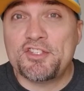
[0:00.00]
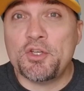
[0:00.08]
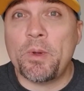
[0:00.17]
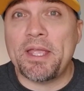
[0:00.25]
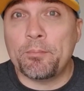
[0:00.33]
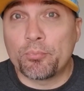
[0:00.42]

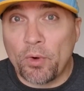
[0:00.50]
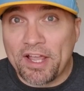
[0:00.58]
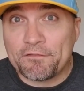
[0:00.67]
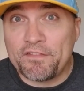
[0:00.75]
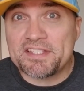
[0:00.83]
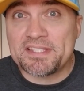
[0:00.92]
do a
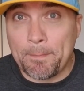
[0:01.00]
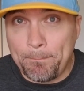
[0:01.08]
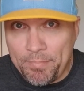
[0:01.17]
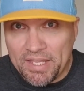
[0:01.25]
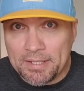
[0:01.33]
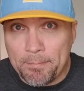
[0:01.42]
breakfast
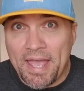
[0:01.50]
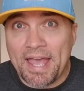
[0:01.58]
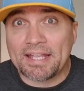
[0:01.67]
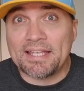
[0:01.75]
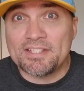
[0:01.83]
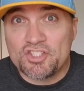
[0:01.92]
Big
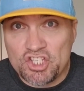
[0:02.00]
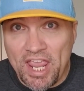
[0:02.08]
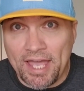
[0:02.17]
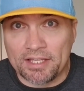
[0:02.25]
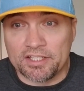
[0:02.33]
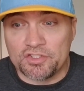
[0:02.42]
Mac
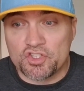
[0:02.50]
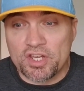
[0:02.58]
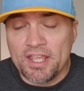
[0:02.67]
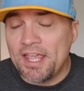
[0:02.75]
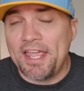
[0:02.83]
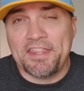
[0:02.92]
challenge.
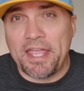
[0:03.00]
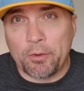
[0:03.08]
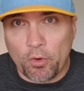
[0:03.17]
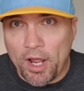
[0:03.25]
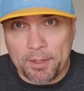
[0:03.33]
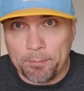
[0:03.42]
And they
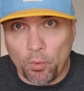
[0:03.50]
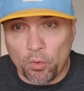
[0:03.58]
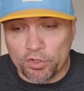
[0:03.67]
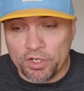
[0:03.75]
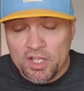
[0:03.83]
were on board.